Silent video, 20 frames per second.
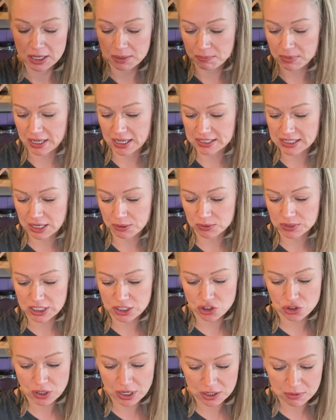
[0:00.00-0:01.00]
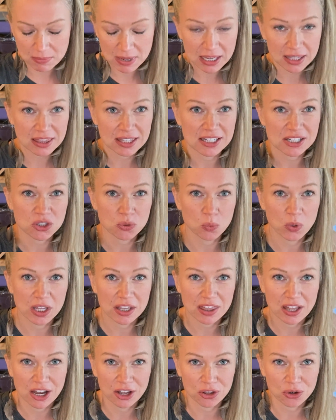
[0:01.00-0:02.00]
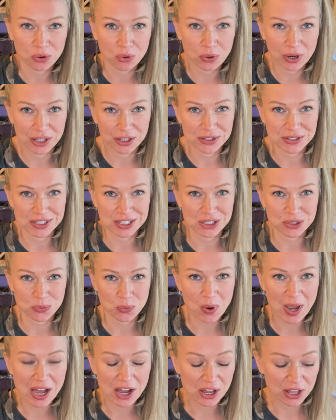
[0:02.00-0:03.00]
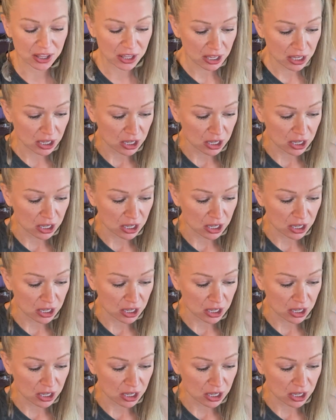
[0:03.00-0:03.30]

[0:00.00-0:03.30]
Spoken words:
because I will teach you how to make this with other oils as well.